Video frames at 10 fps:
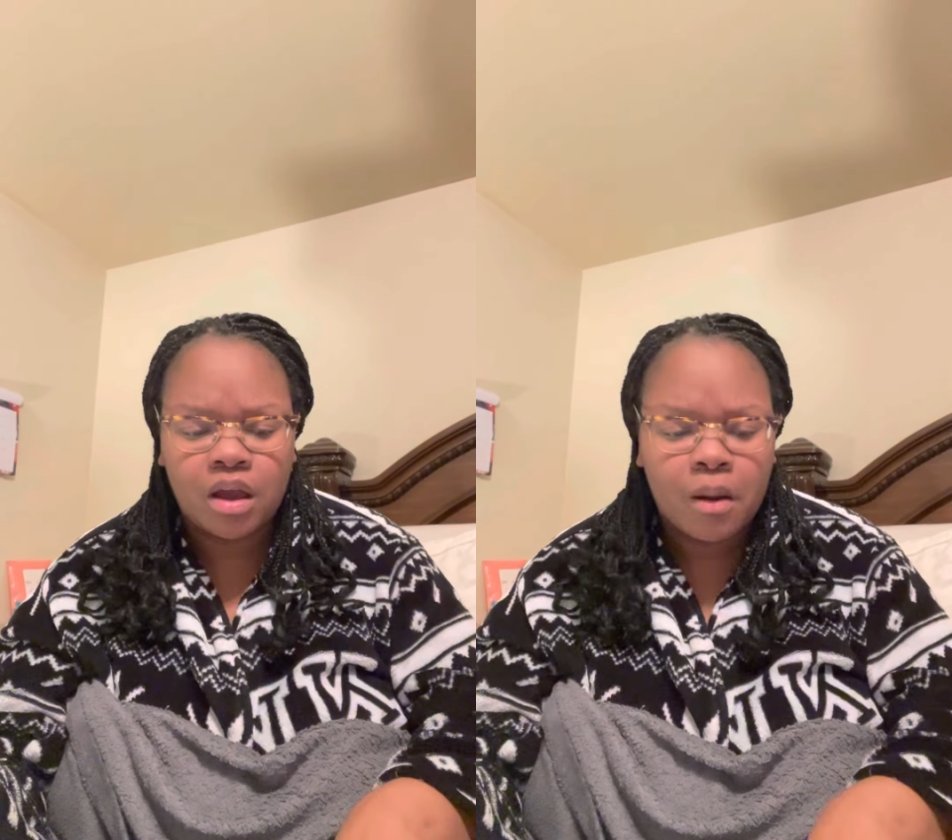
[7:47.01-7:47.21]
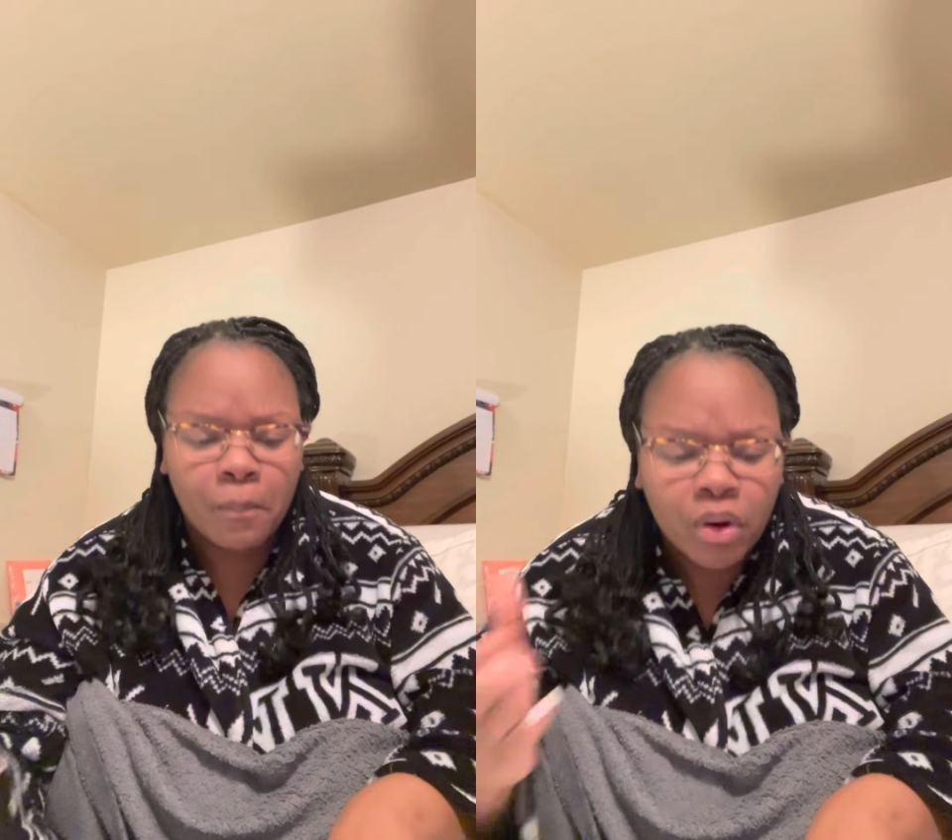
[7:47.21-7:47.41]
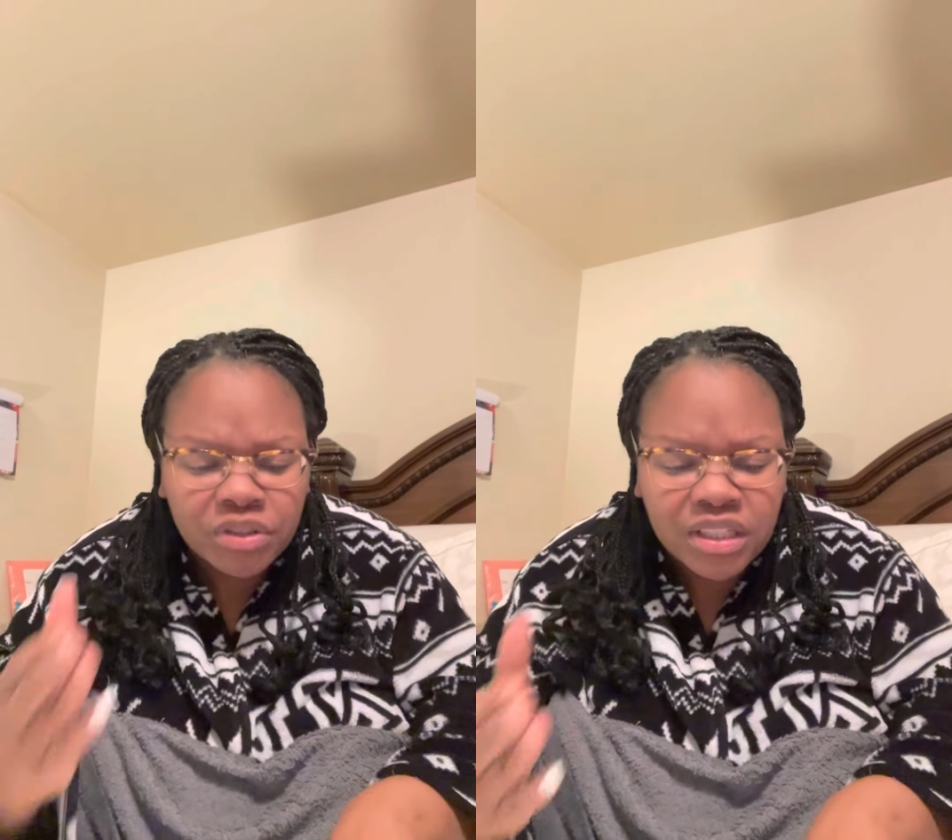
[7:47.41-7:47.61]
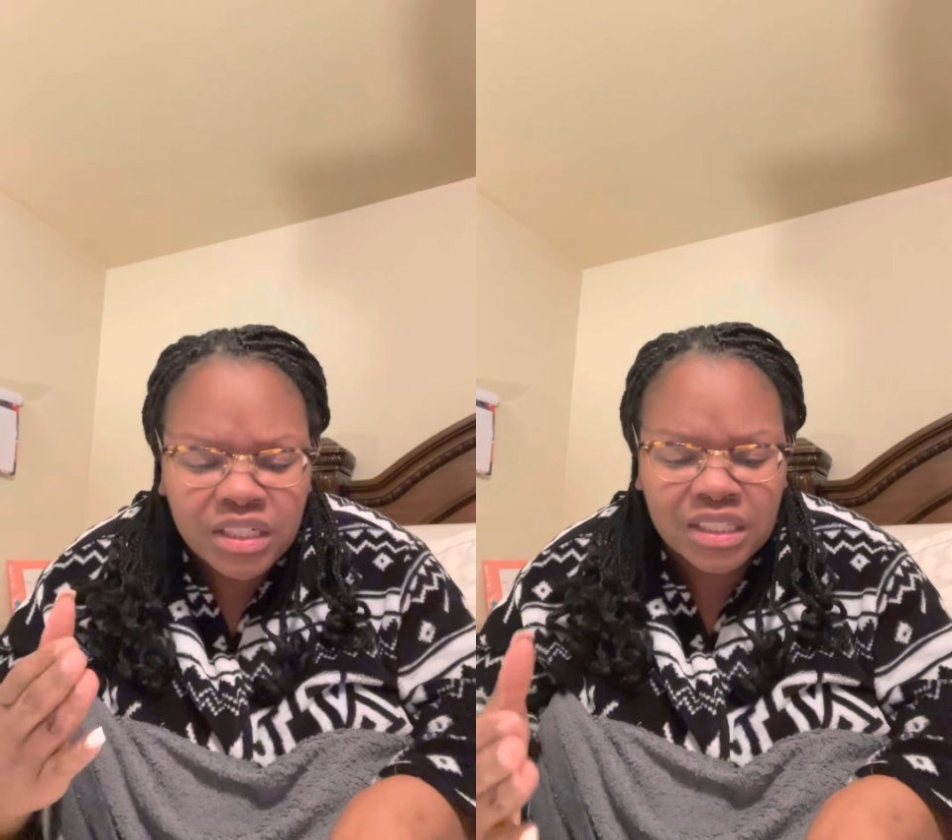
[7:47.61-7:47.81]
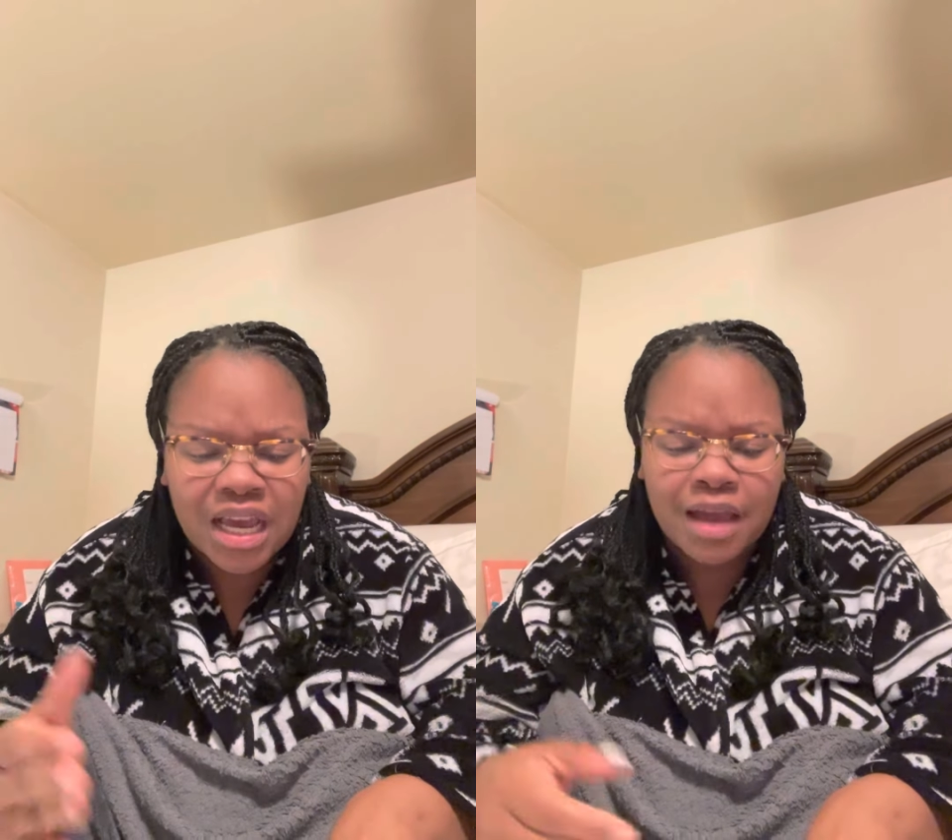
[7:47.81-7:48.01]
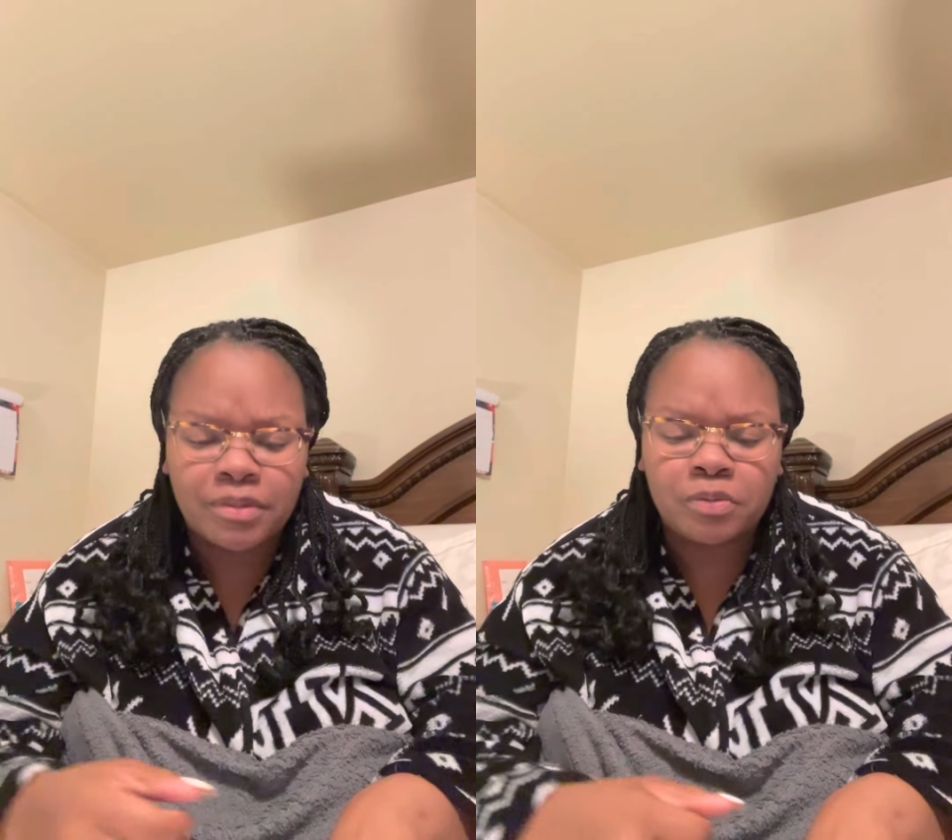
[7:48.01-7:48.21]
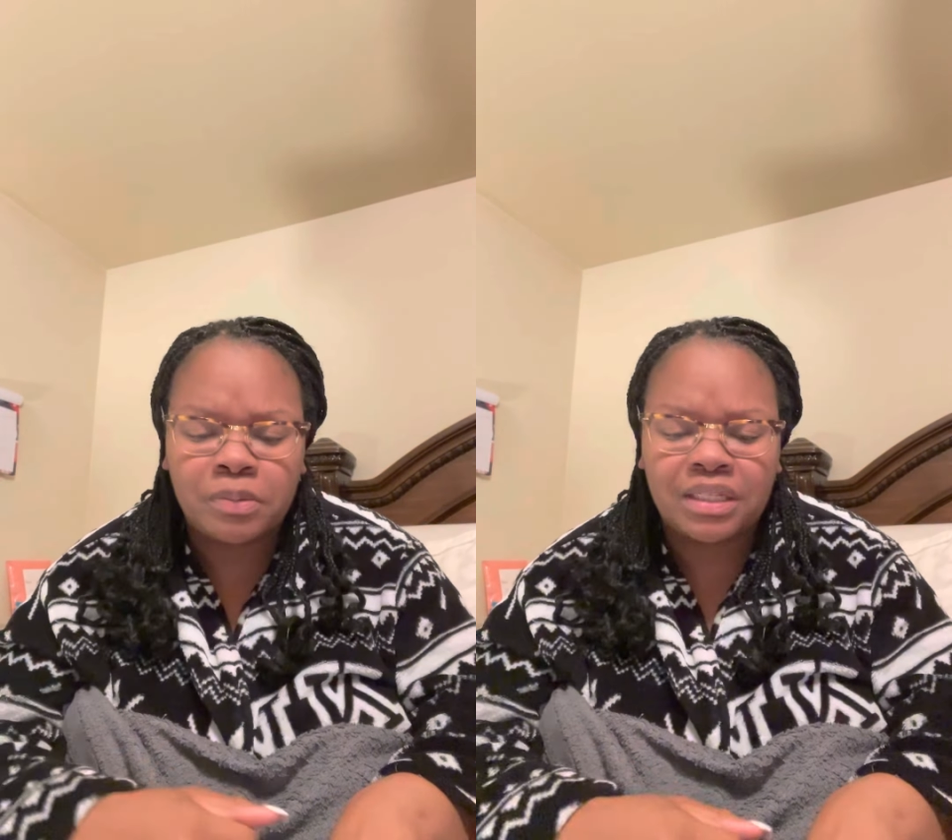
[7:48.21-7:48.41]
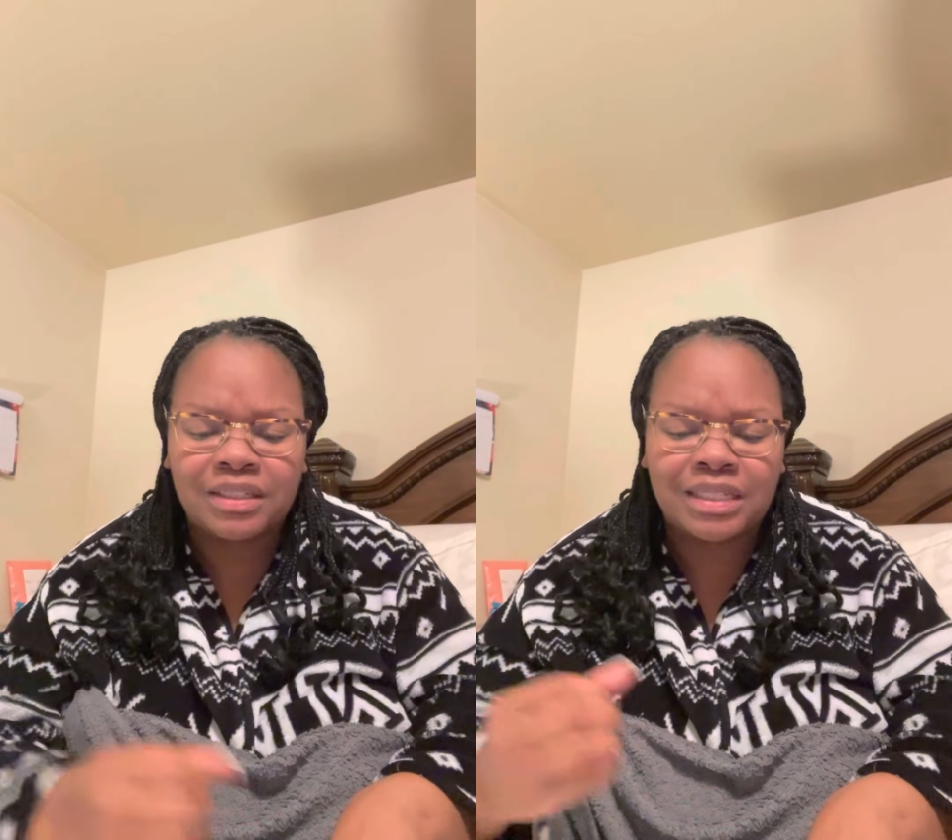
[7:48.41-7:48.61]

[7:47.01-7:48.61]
Most of the time, it's because